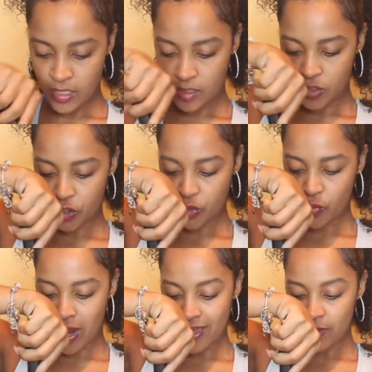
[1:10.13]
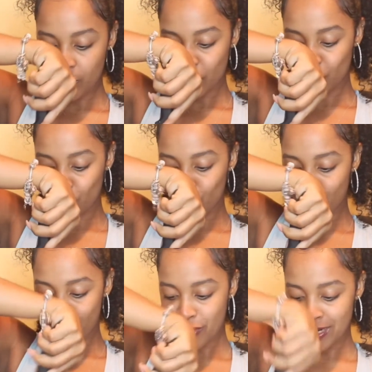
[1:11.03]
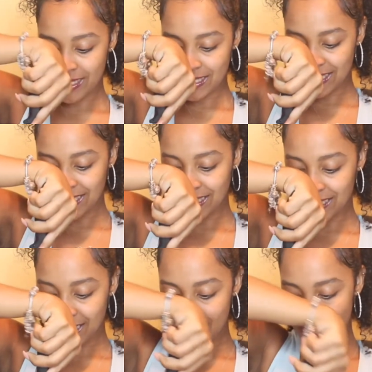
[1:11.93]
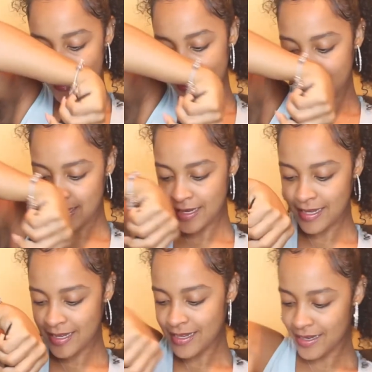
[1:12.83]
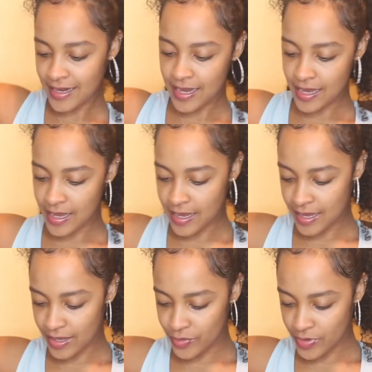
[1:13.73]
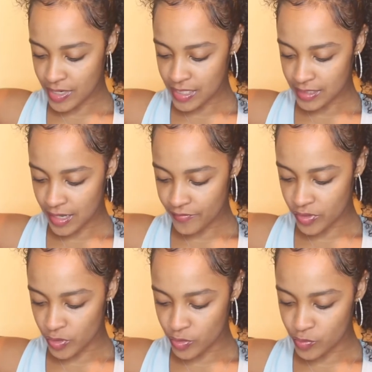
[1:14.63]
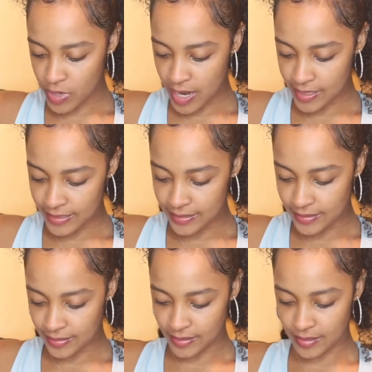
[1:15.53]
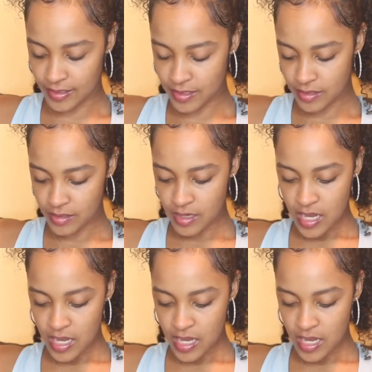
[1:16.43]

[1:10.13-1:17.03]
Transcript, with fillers: So I am super excited just have no idea.